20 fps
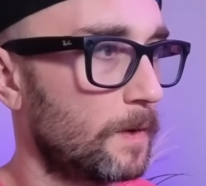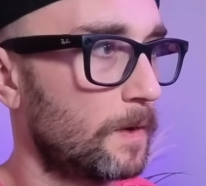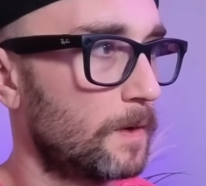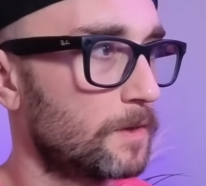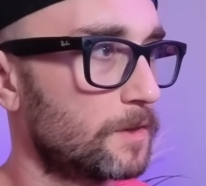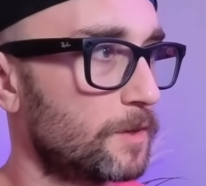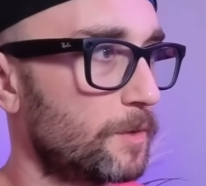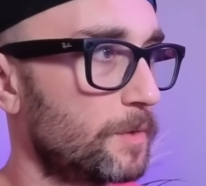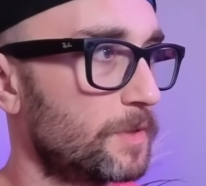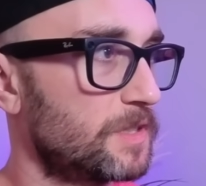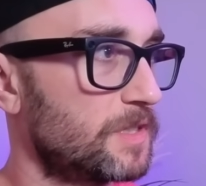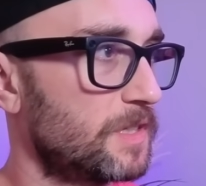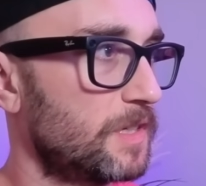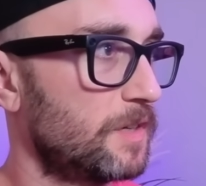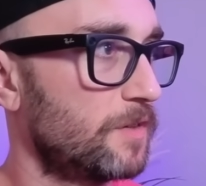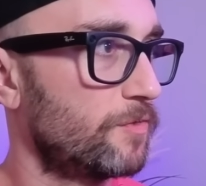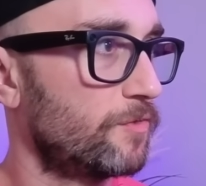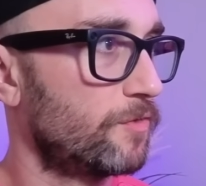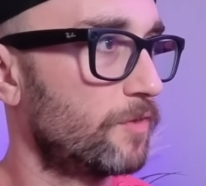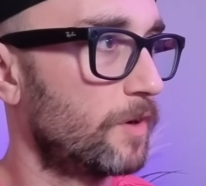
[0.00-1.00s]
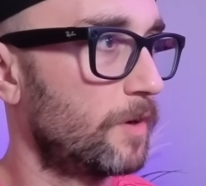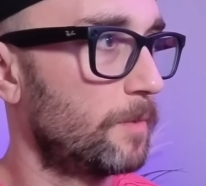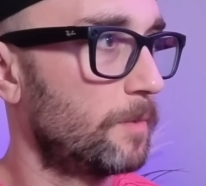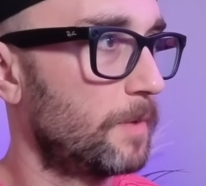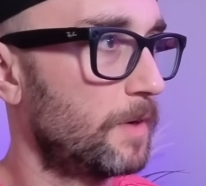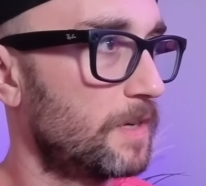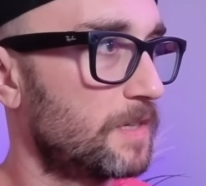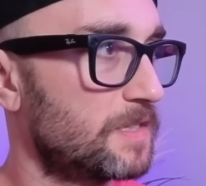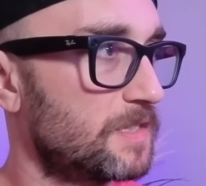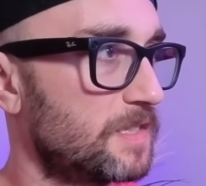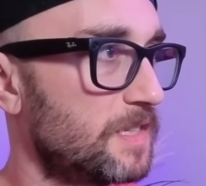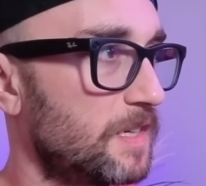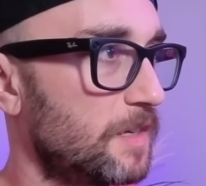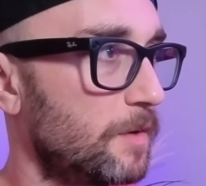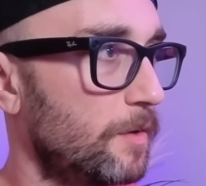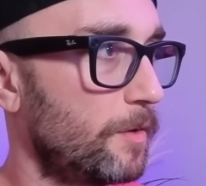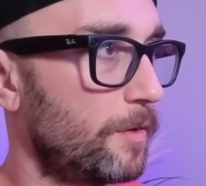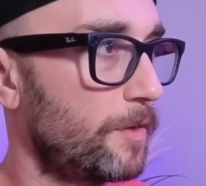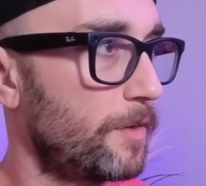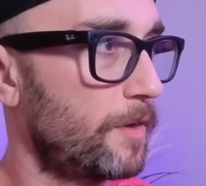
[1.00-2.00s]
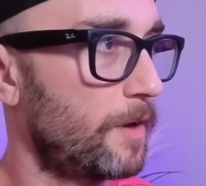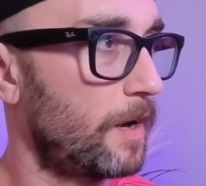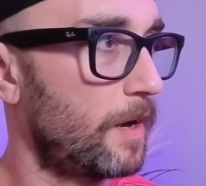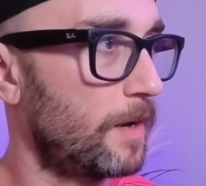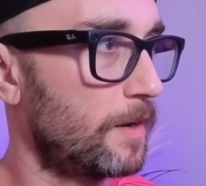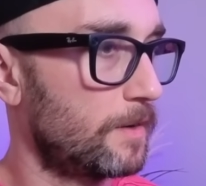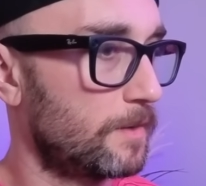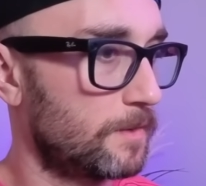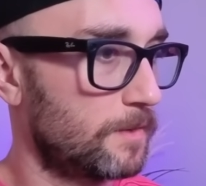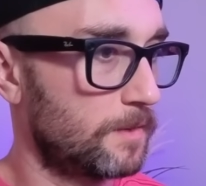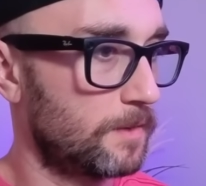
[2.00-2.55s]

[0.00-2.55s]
So we see from a single thought,